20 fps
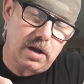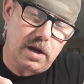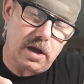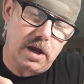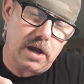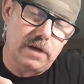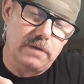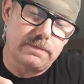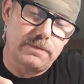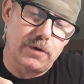
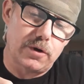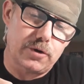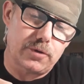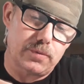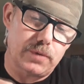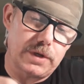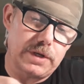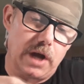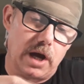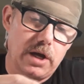
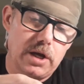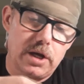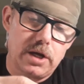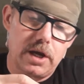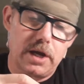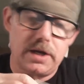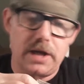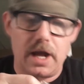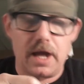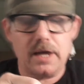Anniversary dollar.
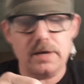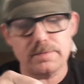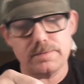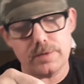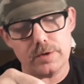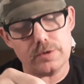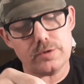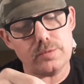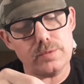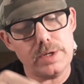an
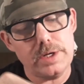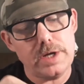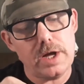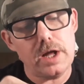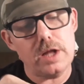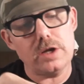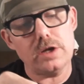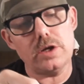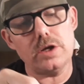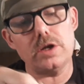anniversary
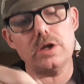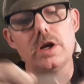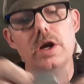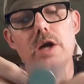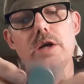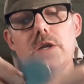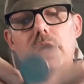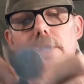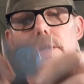dollar? I, I've